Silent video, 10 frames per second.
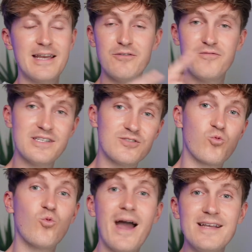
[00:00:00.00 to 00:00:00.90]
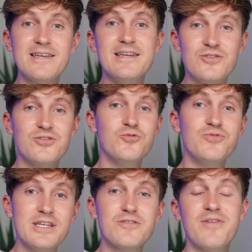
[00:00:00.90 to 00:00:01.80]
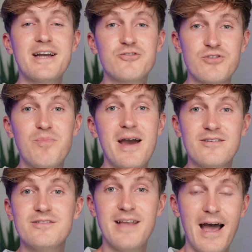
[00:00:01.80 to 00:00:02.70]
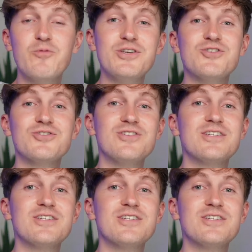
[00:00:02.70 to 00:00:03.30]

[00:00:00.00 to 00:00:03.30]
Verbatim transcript: and it fits right into this factory pattern that we just